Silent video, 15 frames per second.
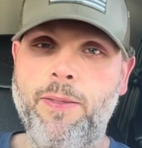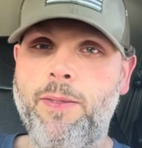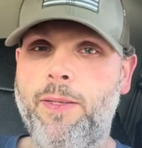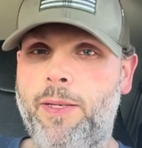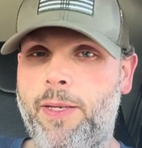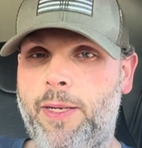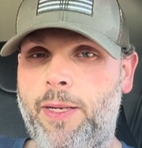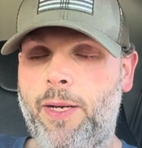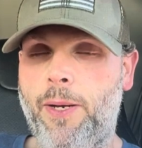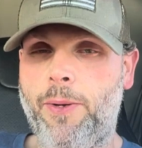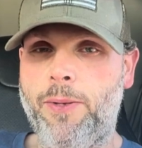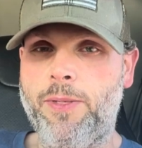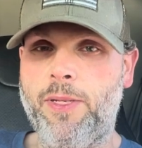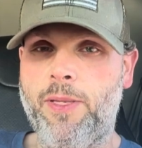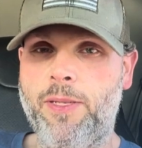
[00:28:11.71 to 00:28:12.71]

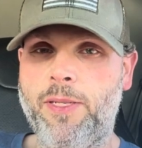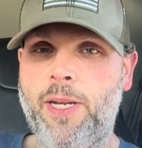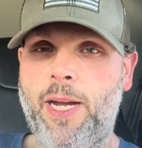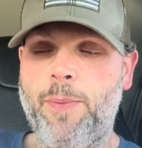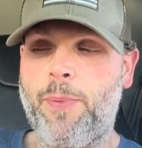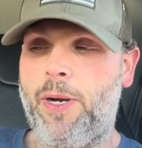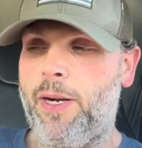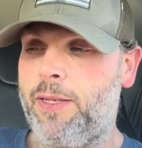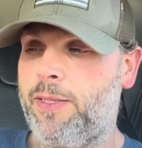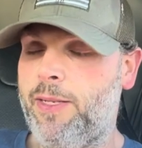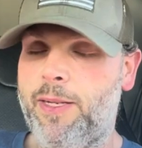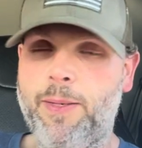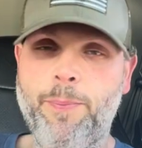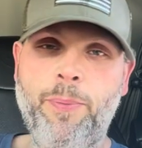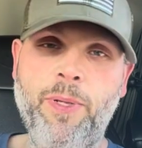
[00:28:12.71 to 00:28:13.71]
hose in the side box, and I
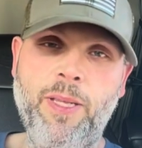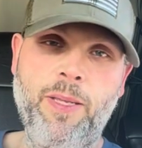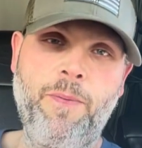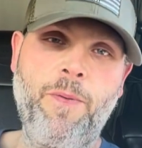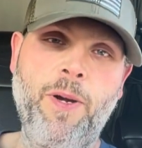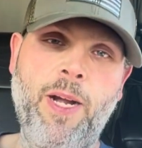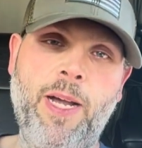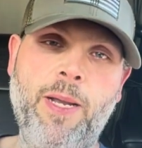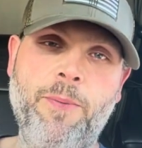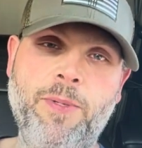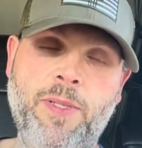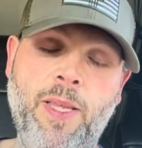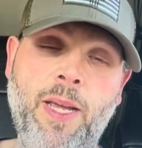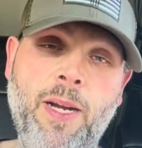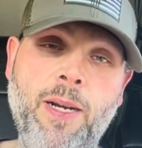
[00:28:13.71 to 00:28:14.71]
completely forgot it
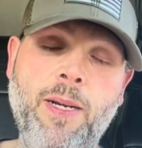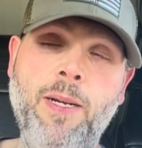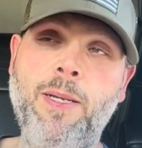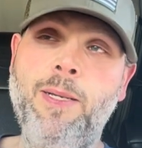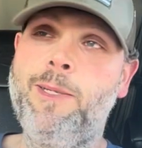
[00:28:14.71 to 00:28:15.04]
was there,